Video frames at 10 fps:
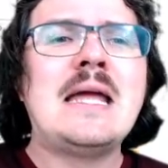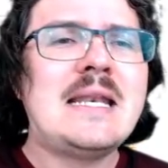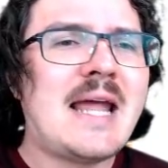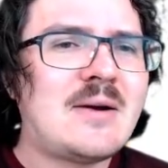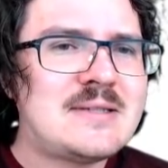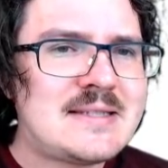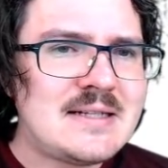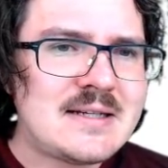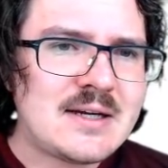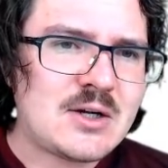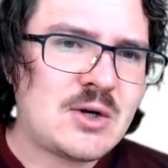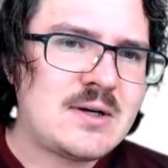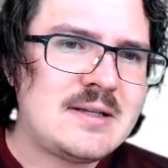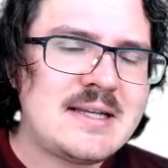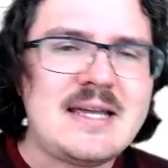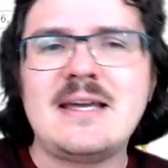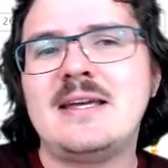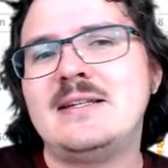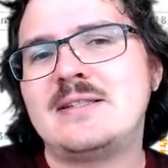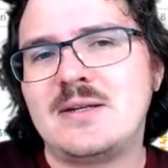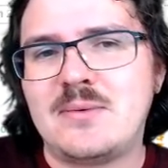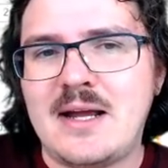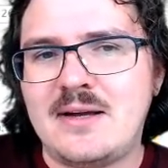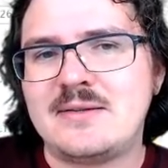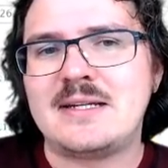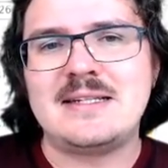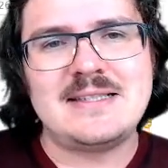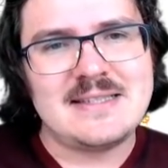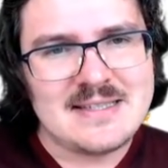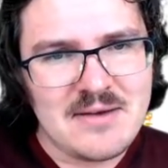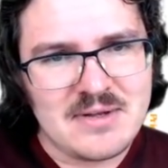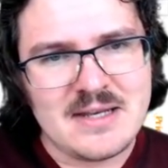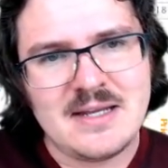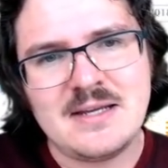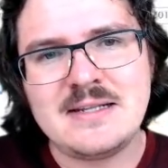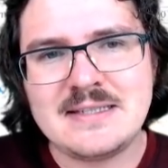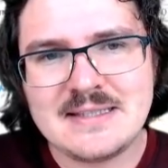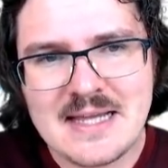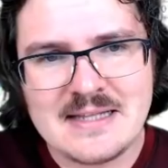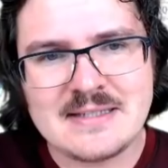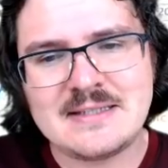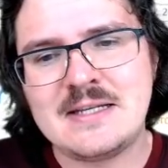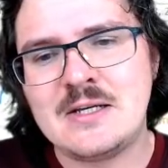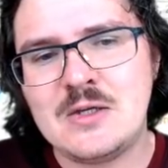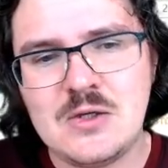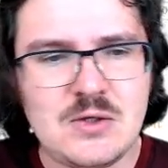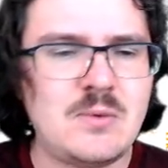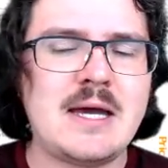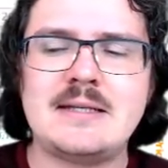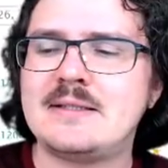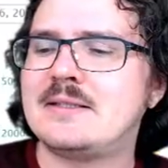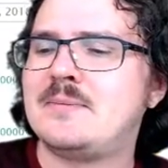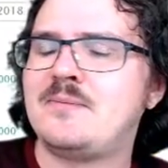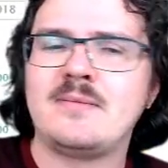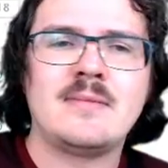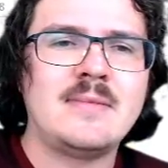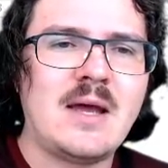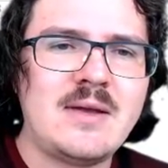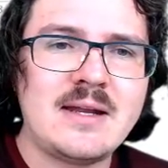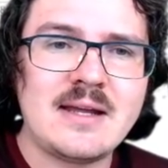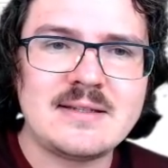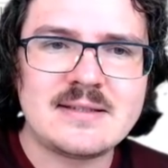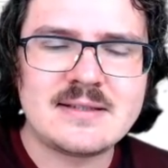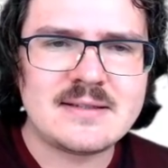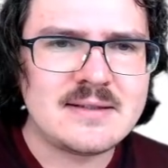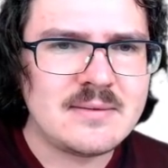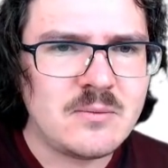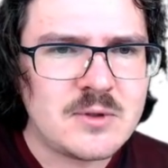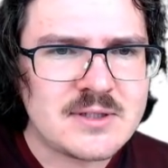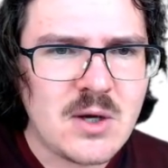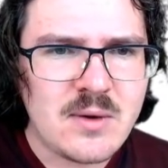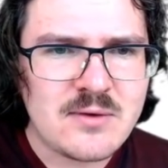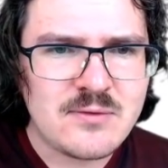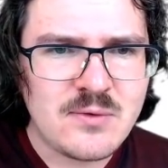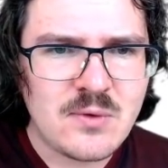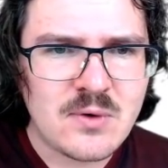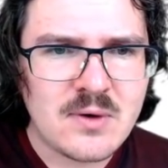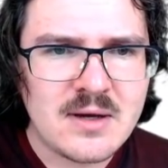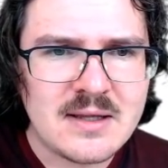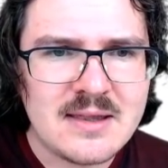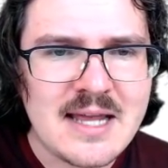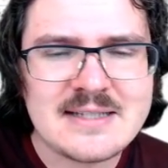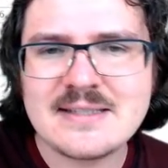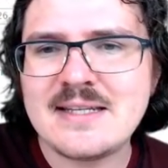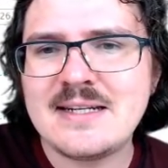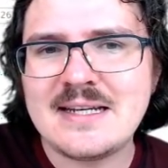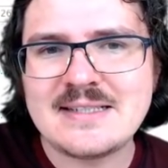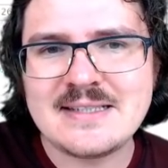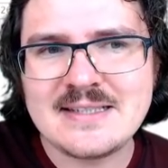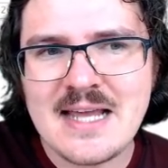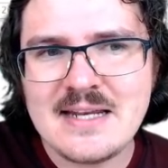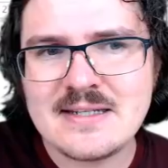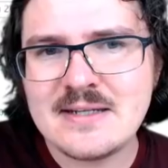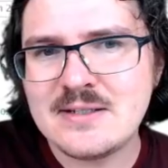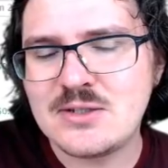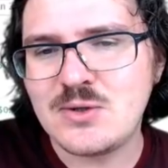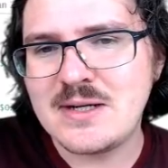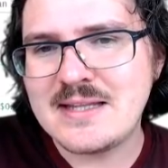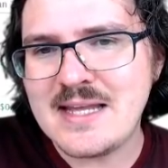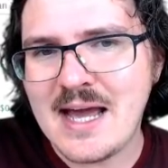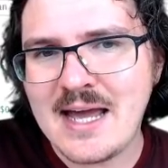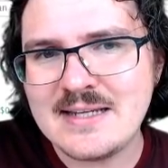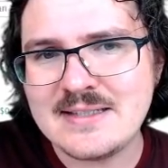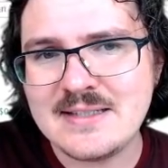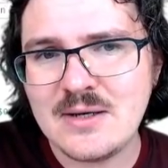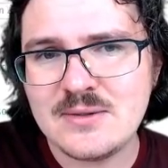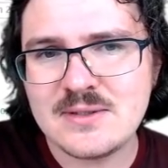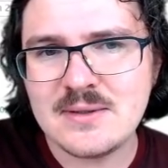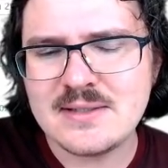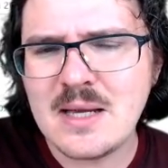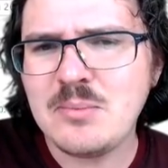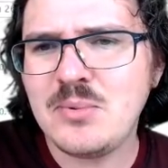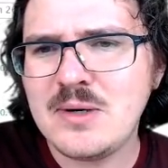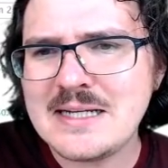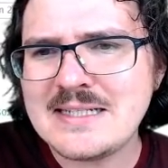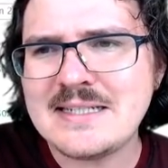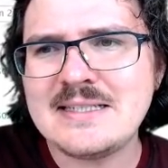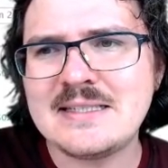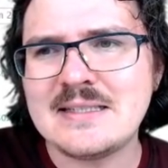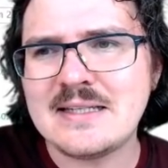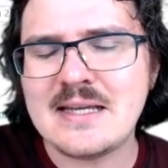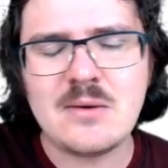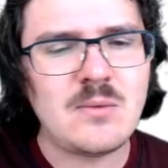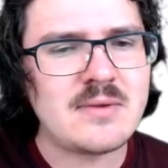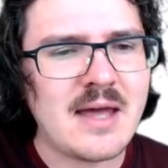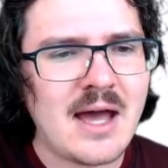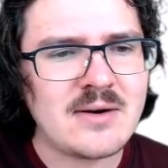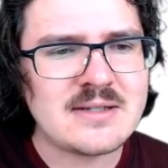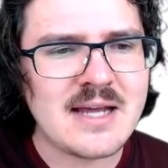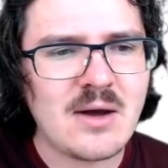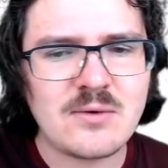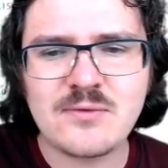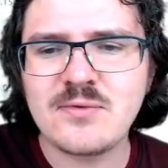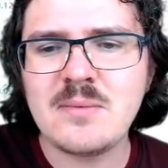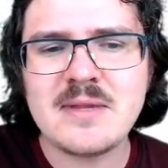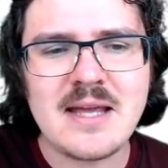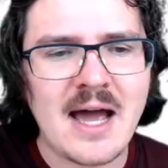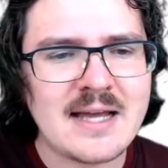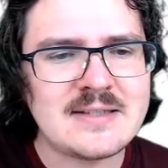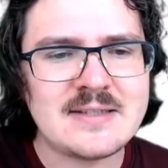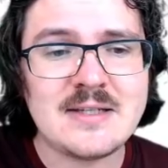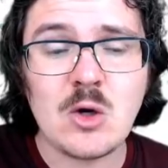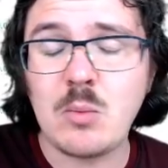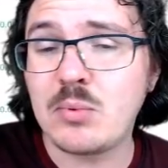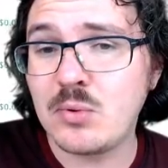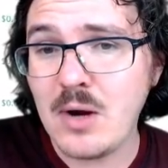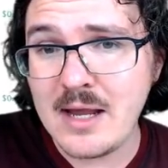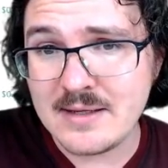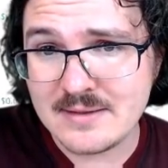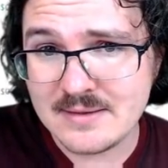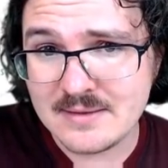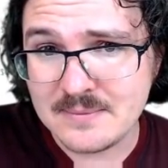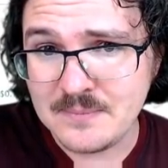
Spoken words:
Now, Zilliqa currently is around 7 cents US. Now, it was going for less than a cent during the ICO, so it's up pretty decently, without a doubt, from the ICO price.